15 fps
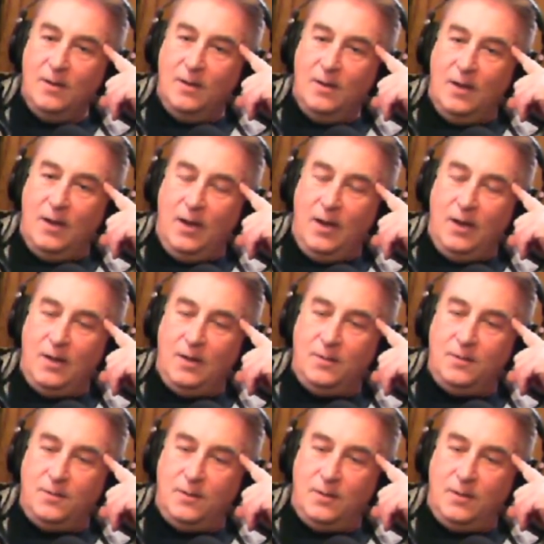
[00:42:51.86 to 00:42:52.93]
And
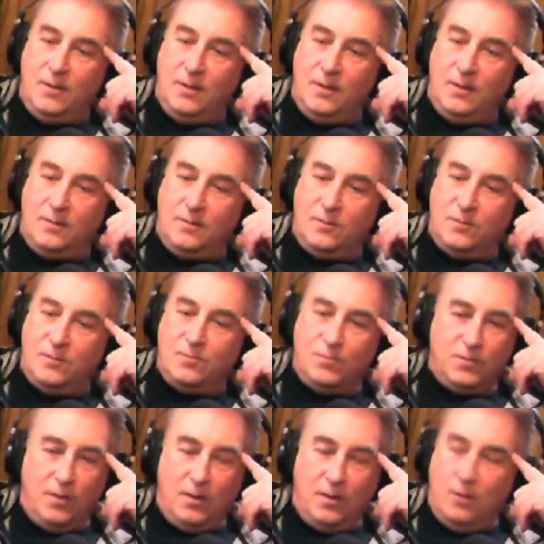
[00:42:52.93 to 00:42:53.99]
uh, this was
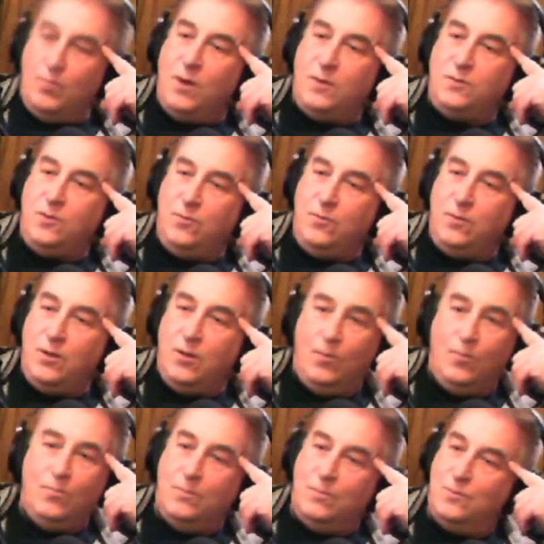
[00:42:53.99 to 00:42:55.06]
done in my
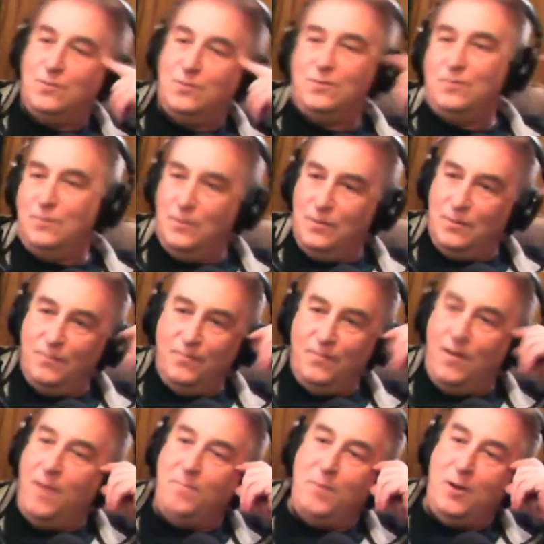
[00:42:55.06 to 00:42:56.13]
studio, just uh,
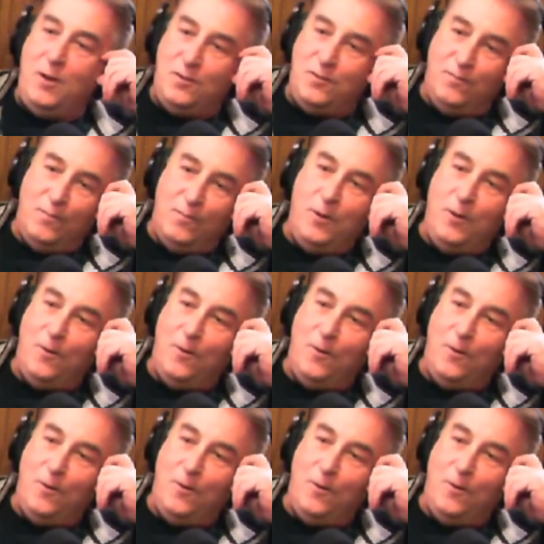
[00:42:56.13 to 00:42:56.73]
five minutes from here.